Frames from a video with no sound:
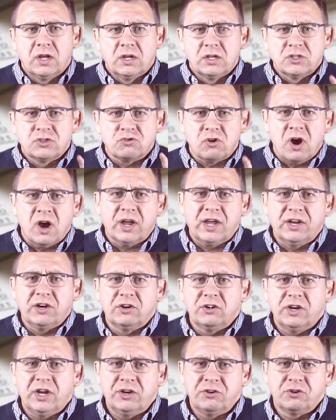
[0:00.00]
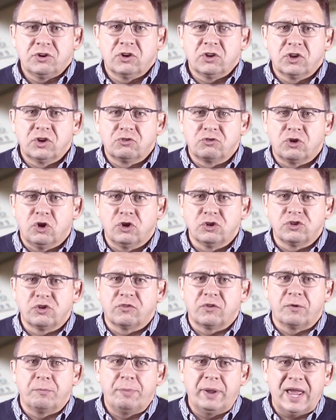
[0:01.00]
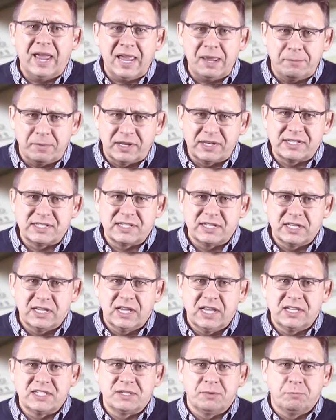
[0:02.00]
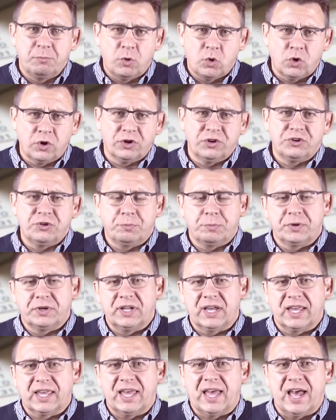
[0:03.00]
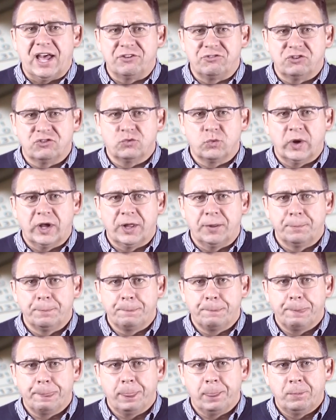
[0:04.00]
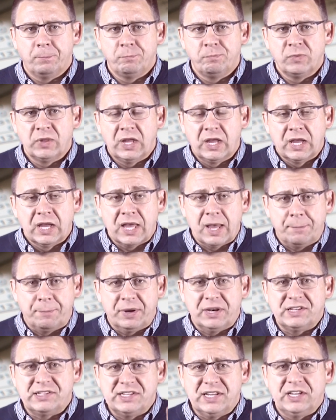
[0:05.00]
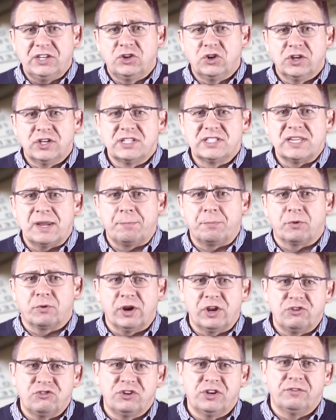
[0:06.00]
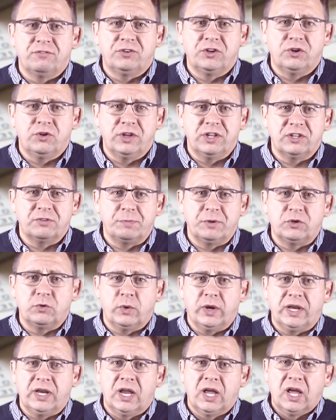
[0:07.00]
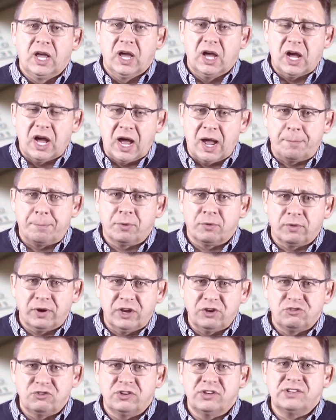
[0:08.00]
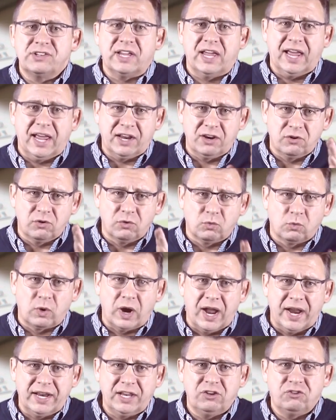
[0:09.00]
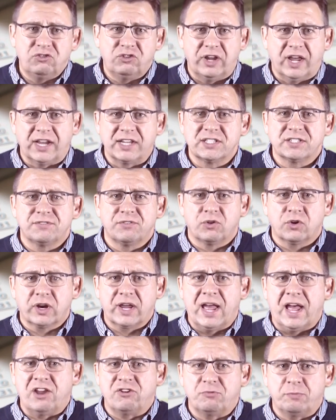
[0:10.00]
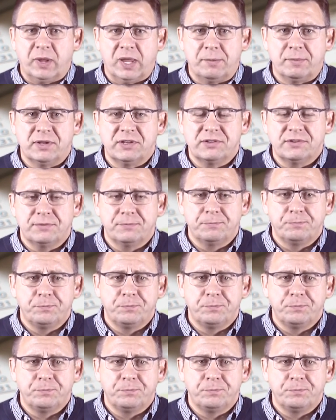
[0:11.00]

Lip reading: Strong internal controls over payments is important to protect cash as well. Companies need good separation of duties between operations and writing checks for cash payments.